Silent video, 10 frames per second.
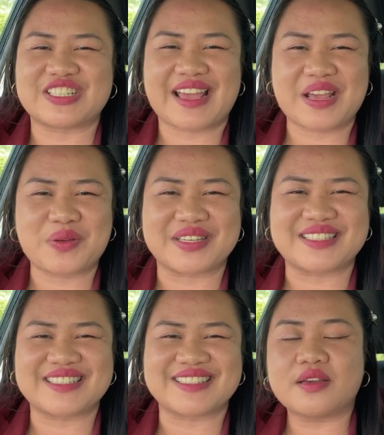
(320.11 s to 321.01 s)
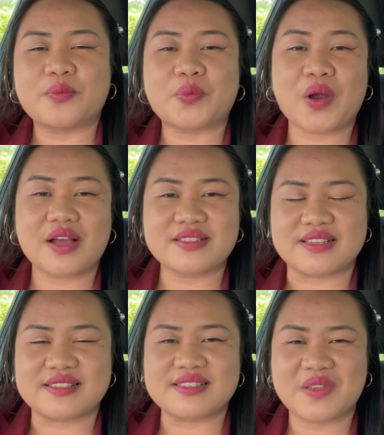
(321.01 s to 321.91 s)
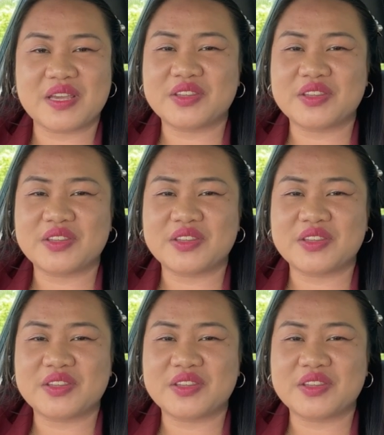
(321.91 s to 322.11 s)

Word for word: language. Process.